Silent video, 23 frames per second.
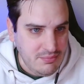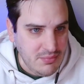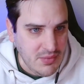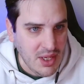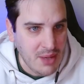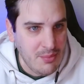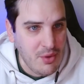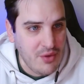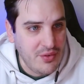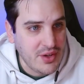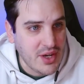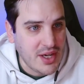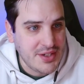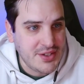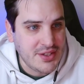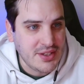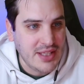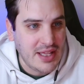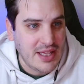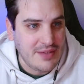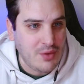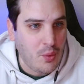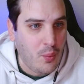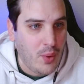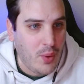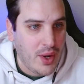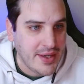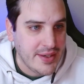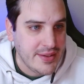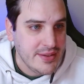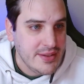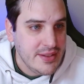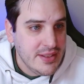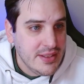Moving on to level
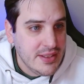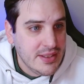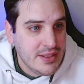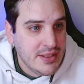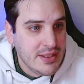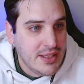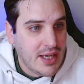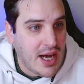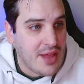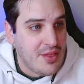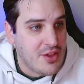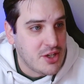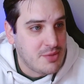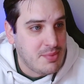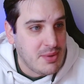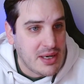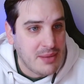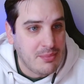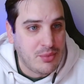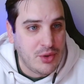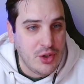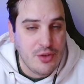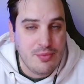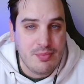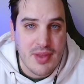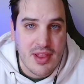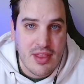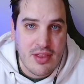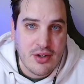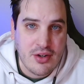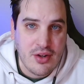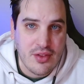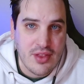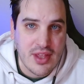1, there's been
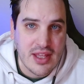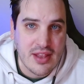improvements to the